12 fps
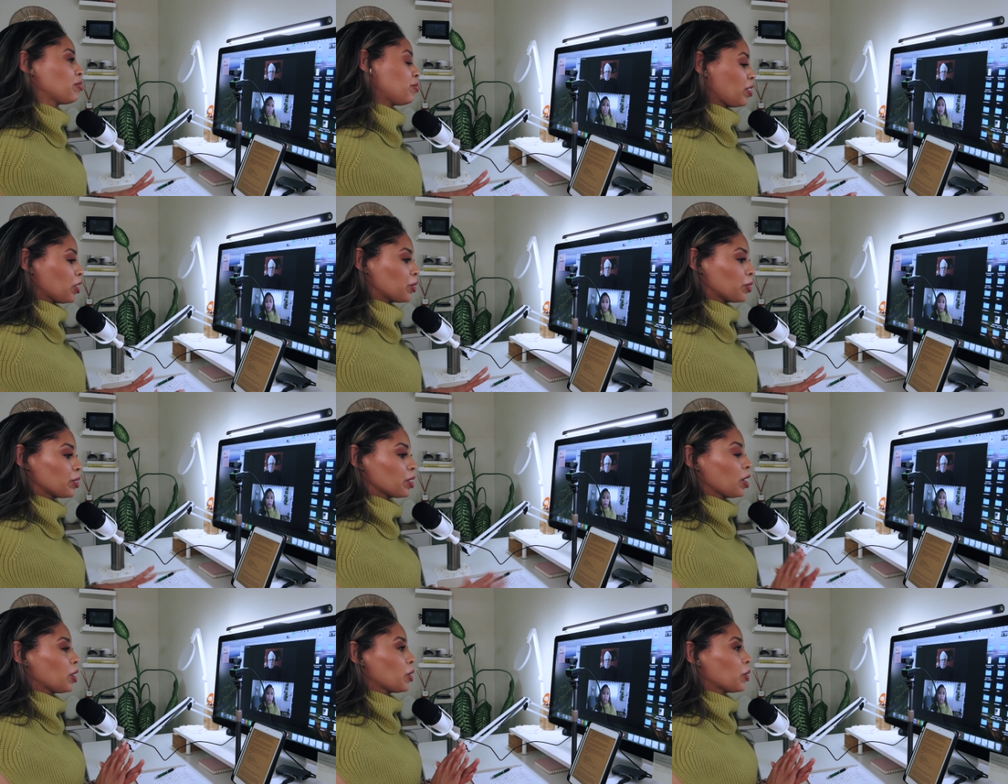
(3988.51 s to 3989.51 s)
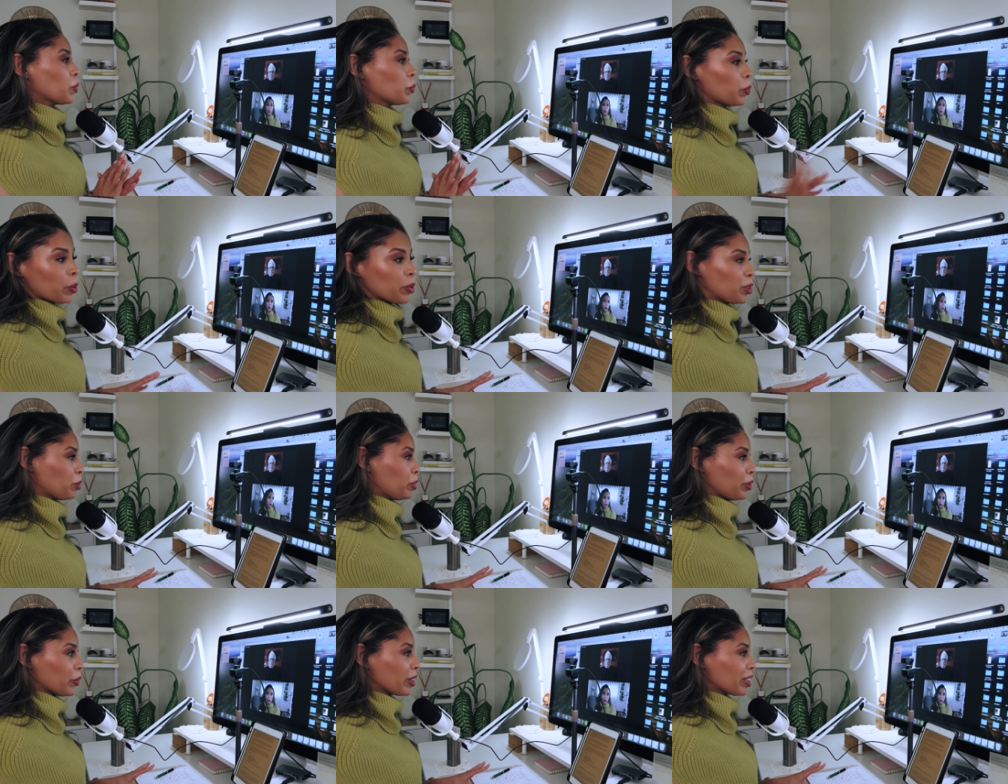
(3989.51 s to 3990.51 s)
field, what would you be
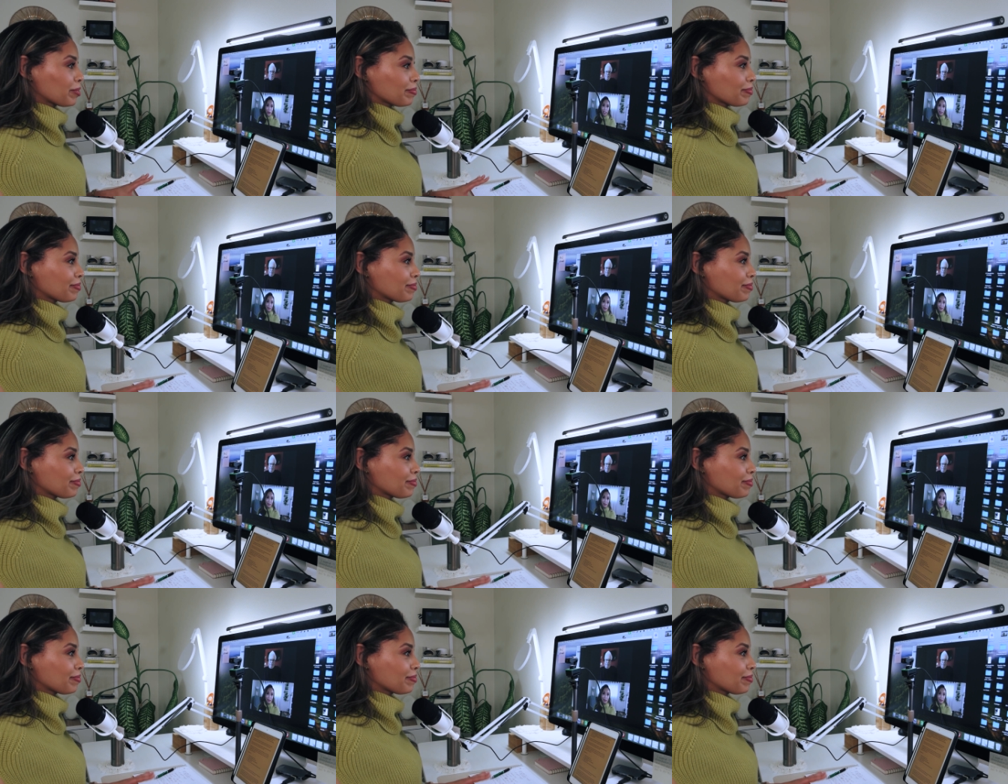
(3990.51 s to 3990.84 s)
doing?